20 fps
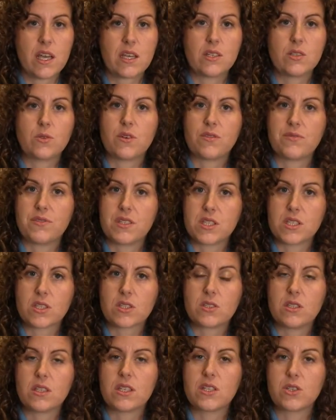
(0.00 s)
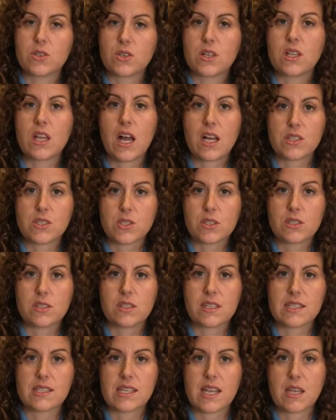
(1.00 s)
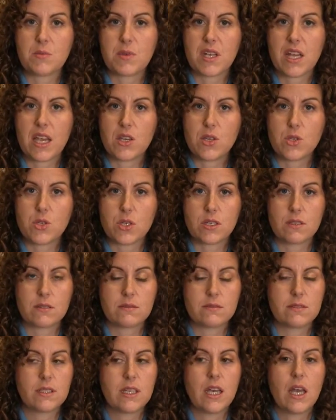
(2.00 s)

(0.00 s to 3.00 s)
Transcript: and do a physical and neurological examination.